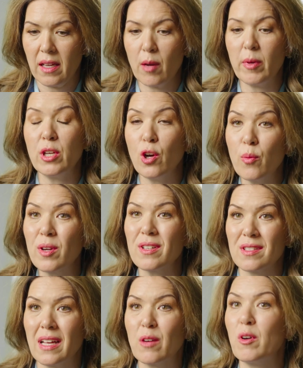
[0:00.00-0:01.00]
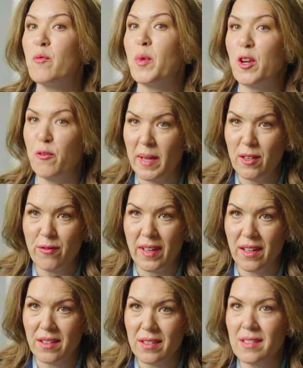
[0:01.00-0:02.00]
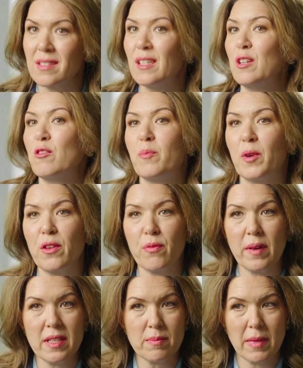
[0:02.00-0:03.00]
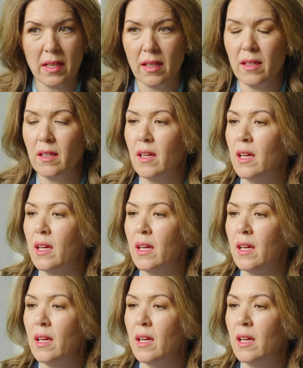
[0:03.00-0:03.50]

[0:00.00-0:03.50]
And we know what it's like. We've both been founders, we've both raised money,